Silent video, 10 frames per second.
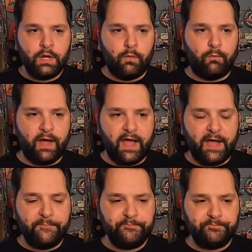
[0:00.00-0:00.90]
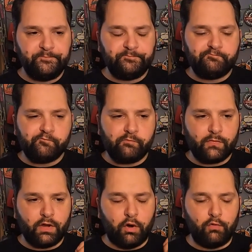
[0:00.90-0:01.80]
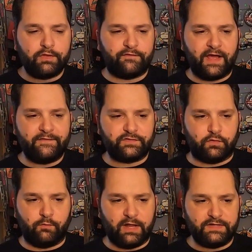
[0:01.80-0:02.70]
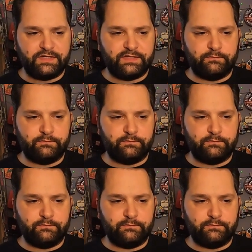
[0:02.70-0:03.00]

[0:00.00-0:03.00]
where all the flavours are at once,